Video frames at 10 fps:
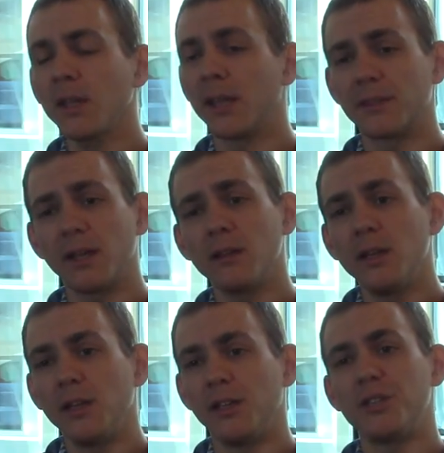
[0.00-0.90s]
and then
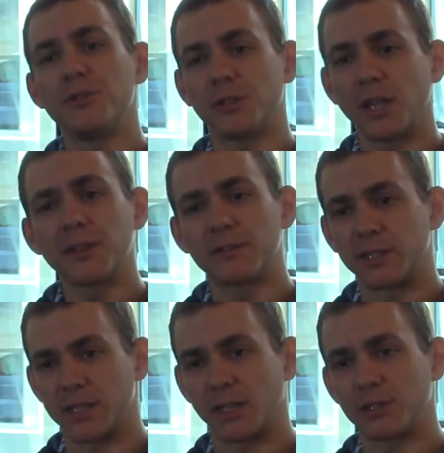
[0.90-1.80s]
issue another
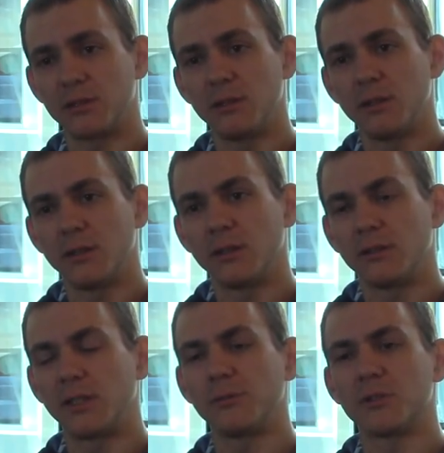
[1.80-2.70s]
transaction
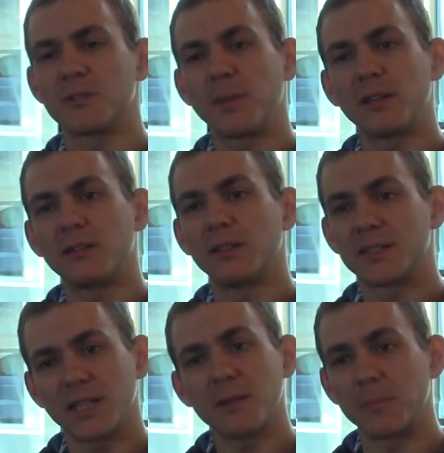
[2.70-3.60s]
that would spend the
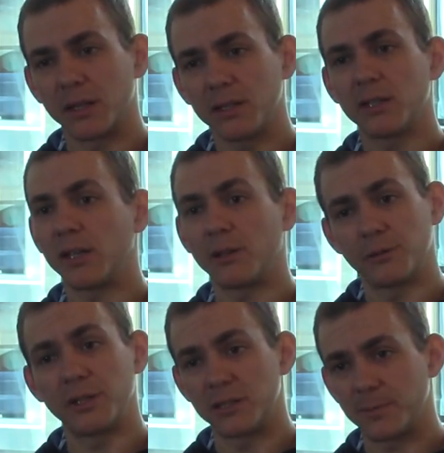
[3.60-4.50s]
same money that I
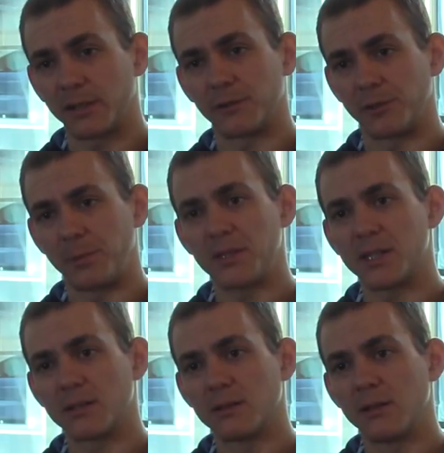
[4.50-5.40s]
already spent for the
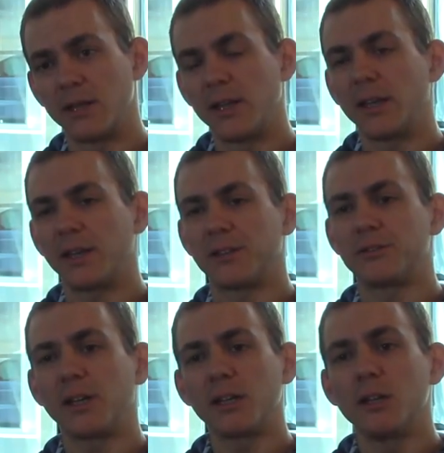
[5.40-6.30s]
pizza, and
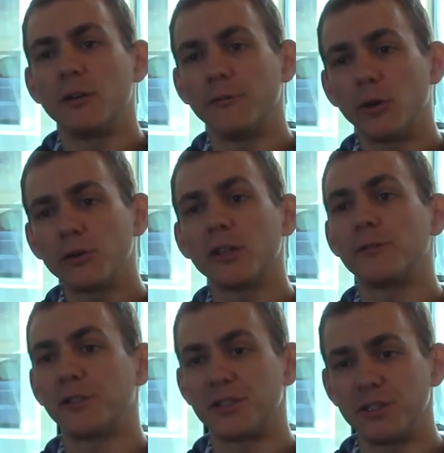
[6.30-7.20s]
try voting
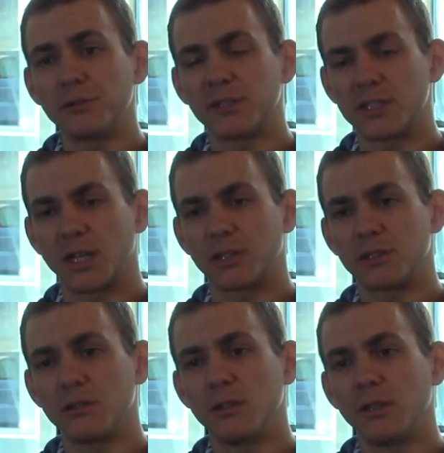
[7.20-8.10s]
for this new
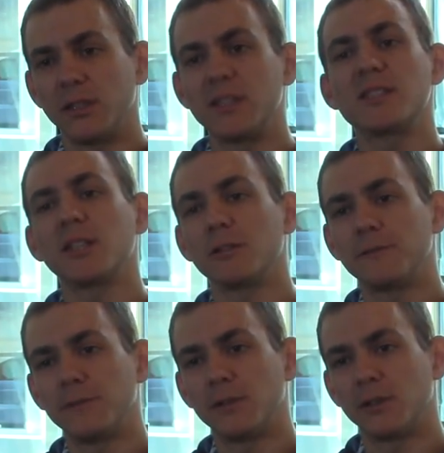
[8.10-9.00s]
transaction instead of
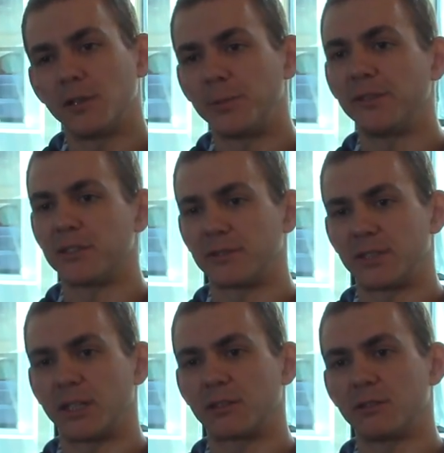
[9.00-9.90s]
the previous
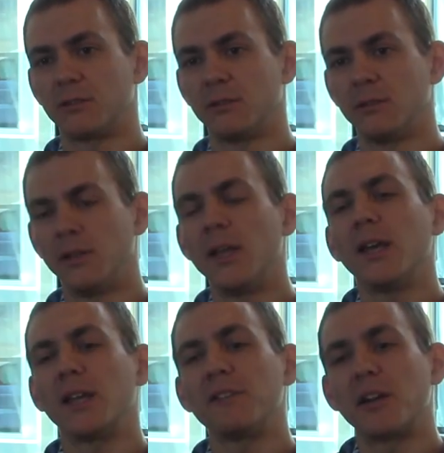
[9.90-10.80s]
transaction.
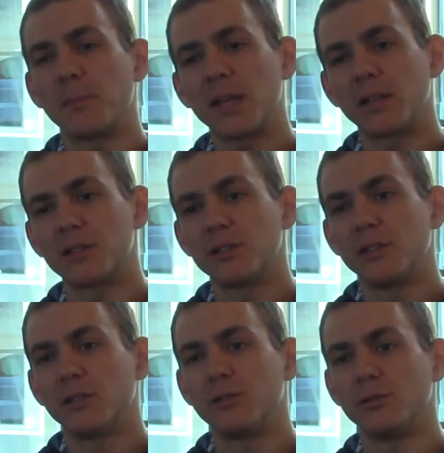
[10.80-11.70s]
And if I manage
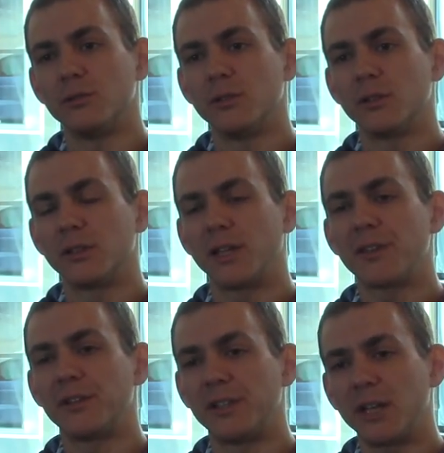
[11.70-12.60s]
to
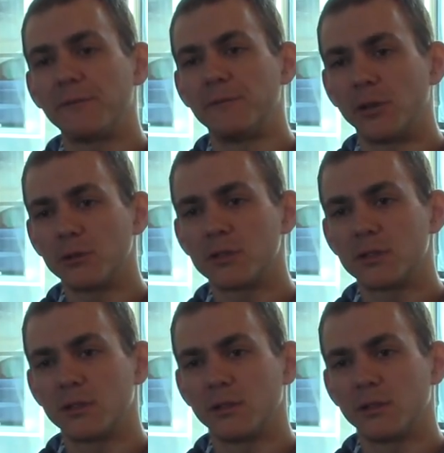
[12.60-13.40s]
gather enough votes